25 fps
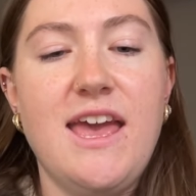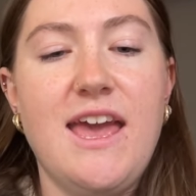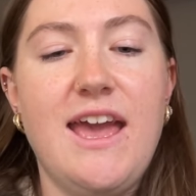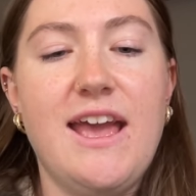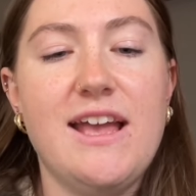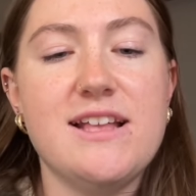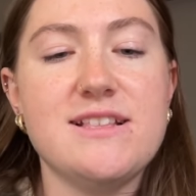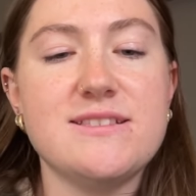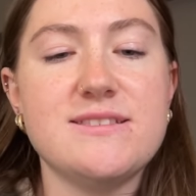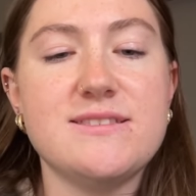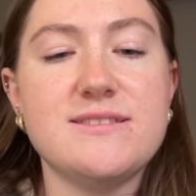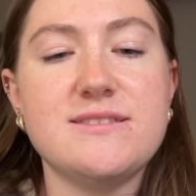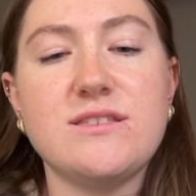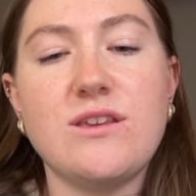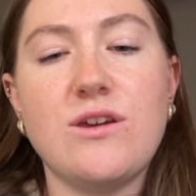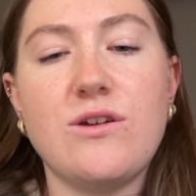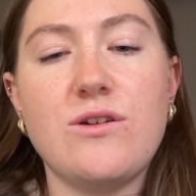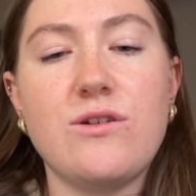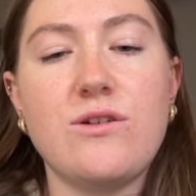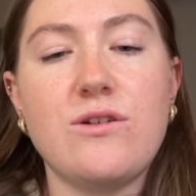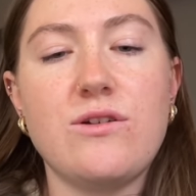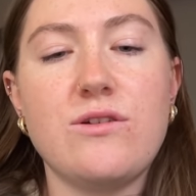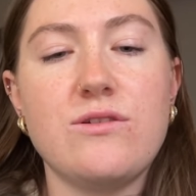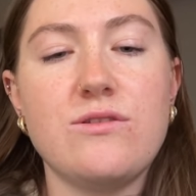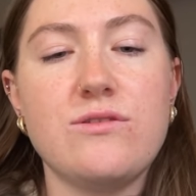And
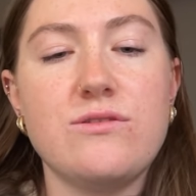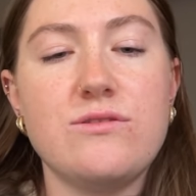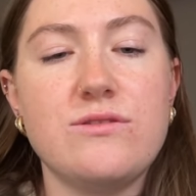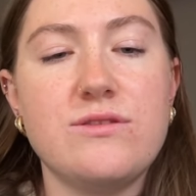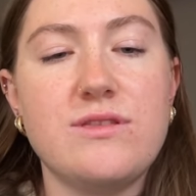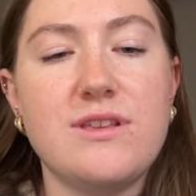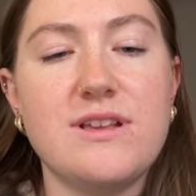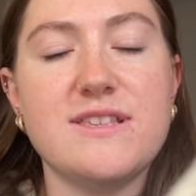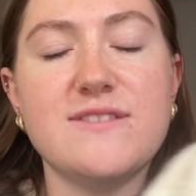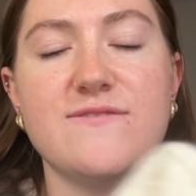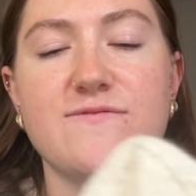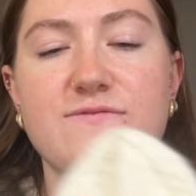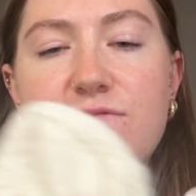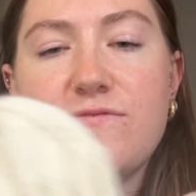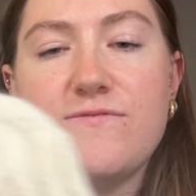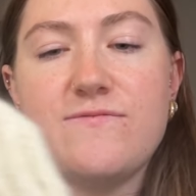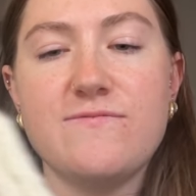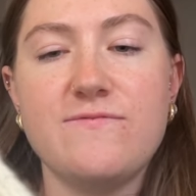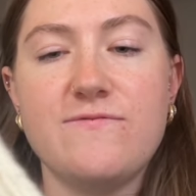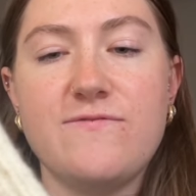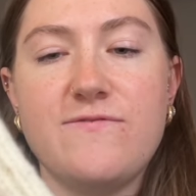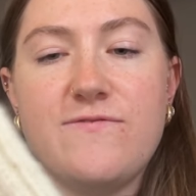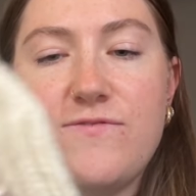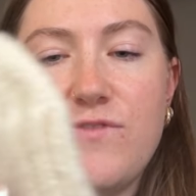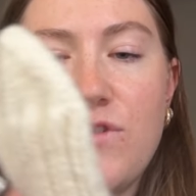so this
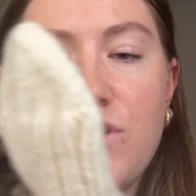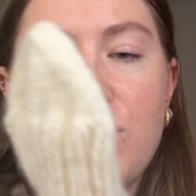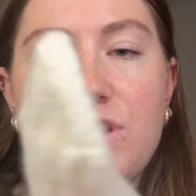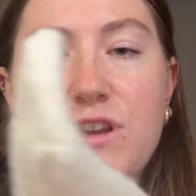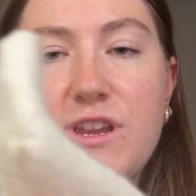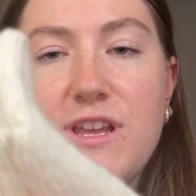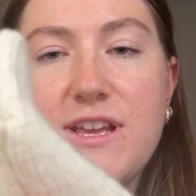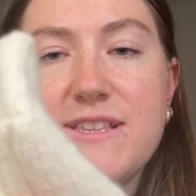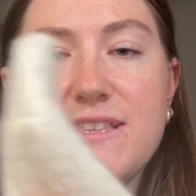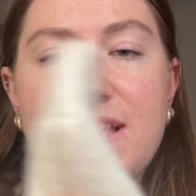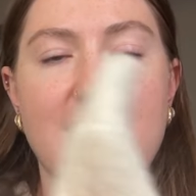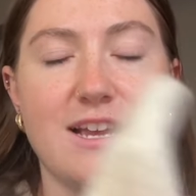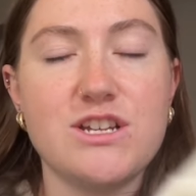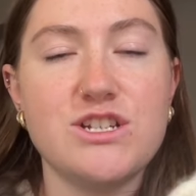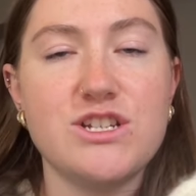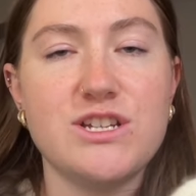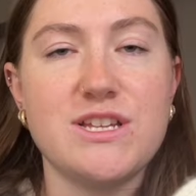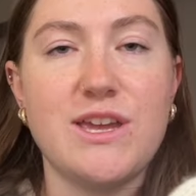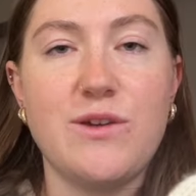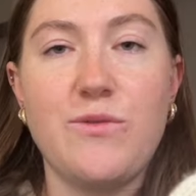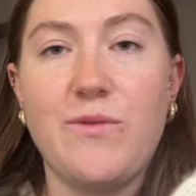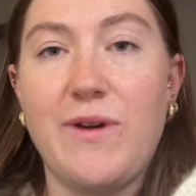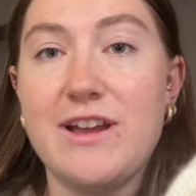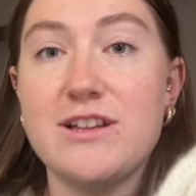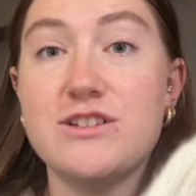foot is
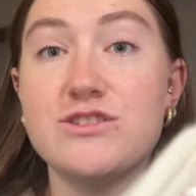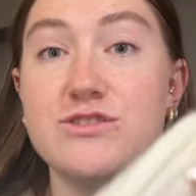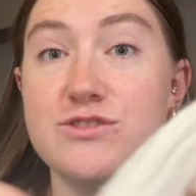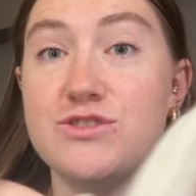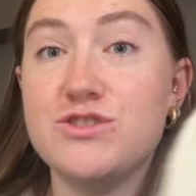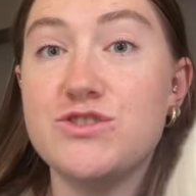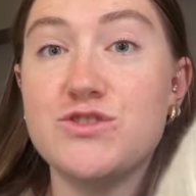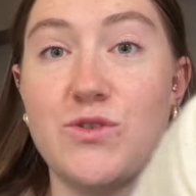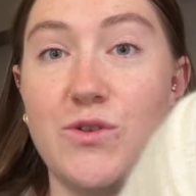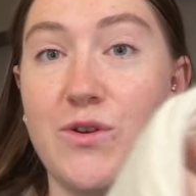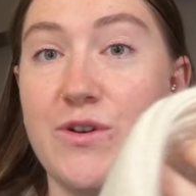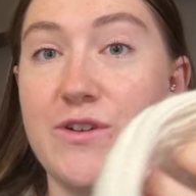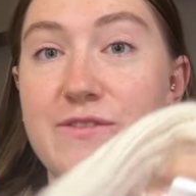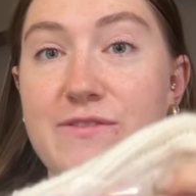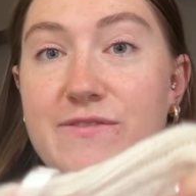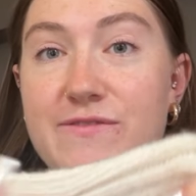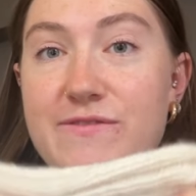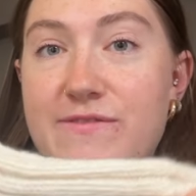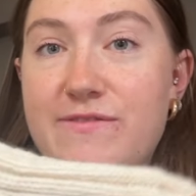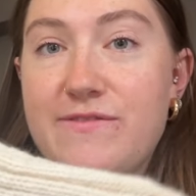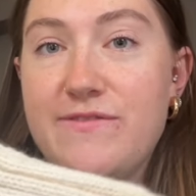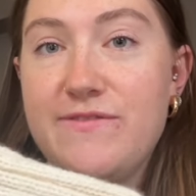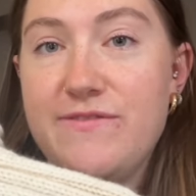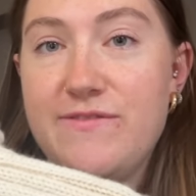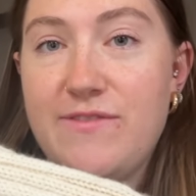actually way too short
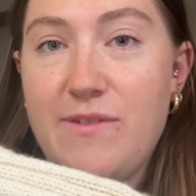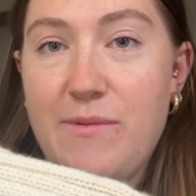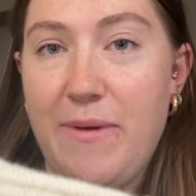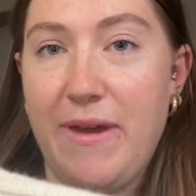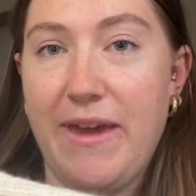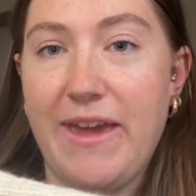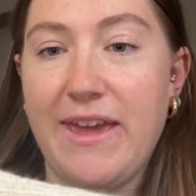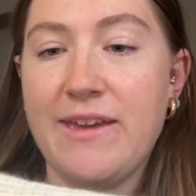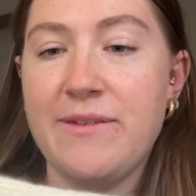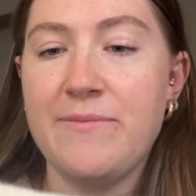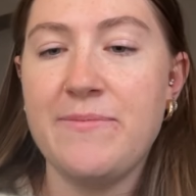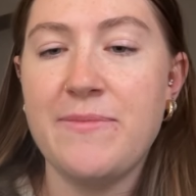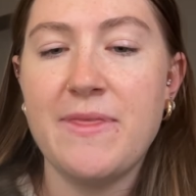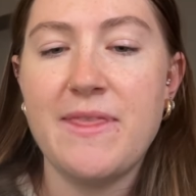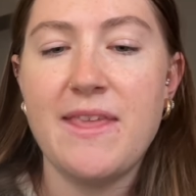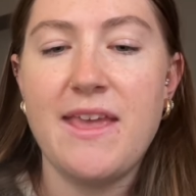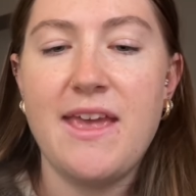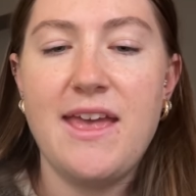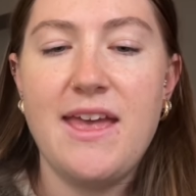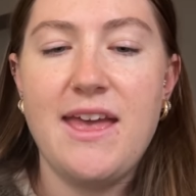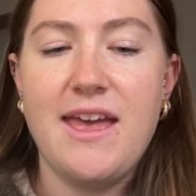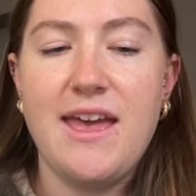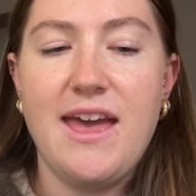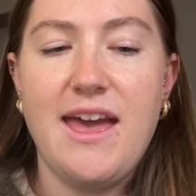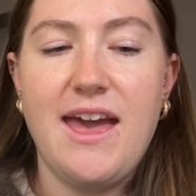for me
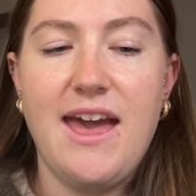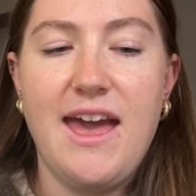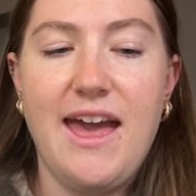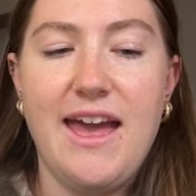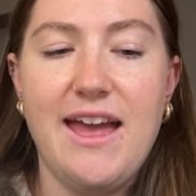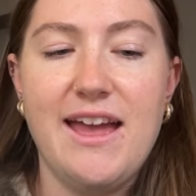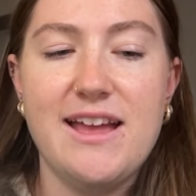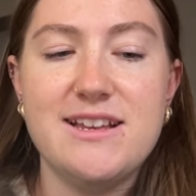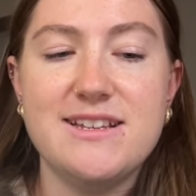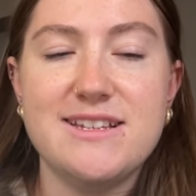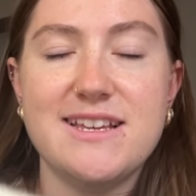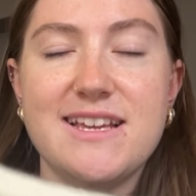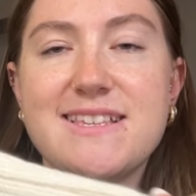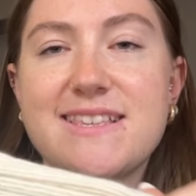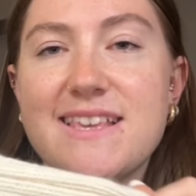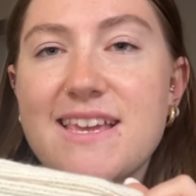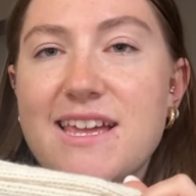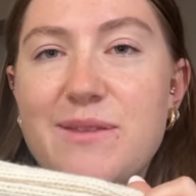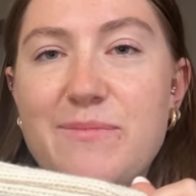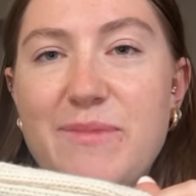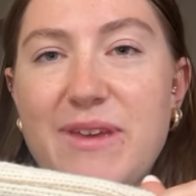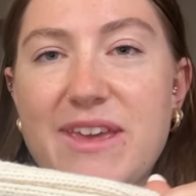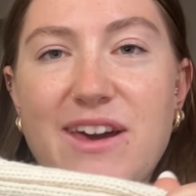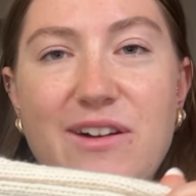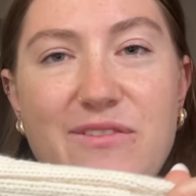and isn't
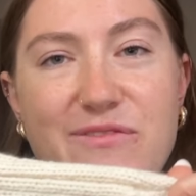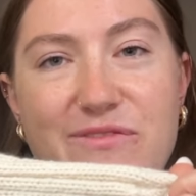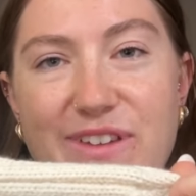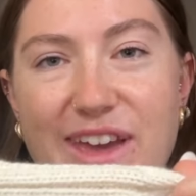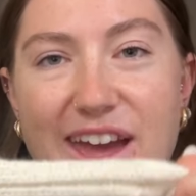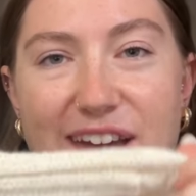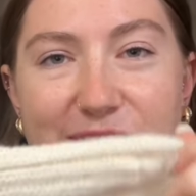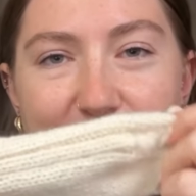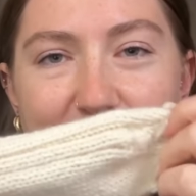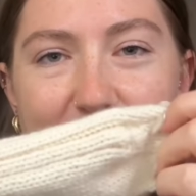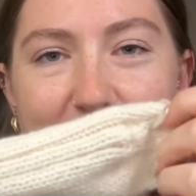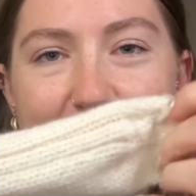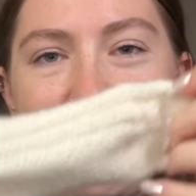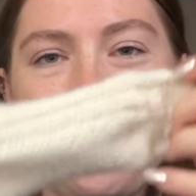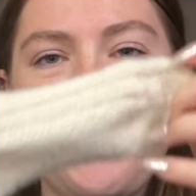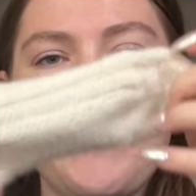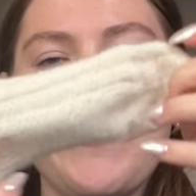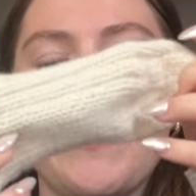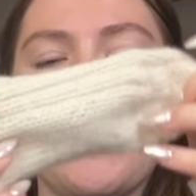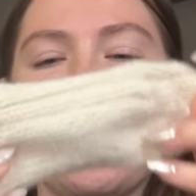going to be comfy at all.